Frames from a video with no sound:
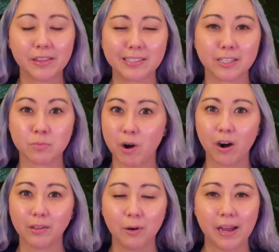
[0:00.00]
this is a bar
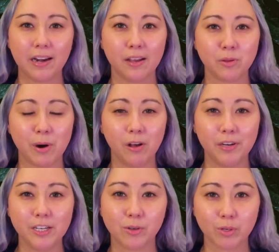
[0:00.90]
located in the
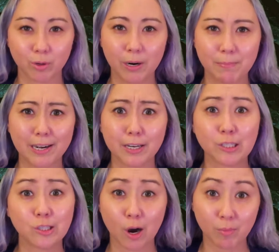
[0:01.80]
Polynesian Resort, but it is
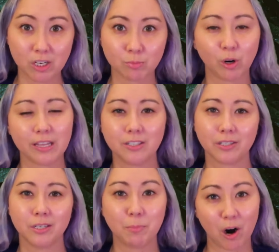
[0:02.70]
so much more than
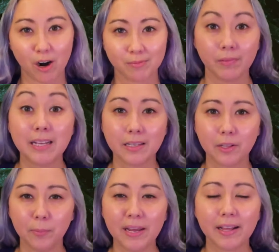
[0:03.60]
just a bar. It's a
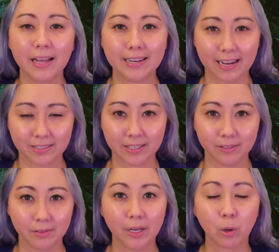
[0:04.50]
little bit
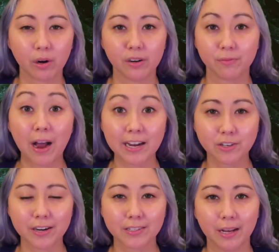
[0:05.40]
clandestine. In order to find
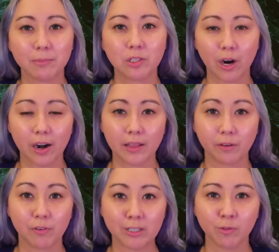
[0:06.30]
Trader Sam's, start at
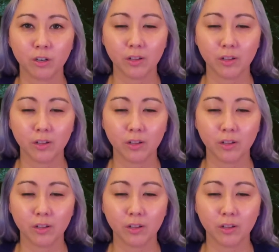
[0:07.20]
the first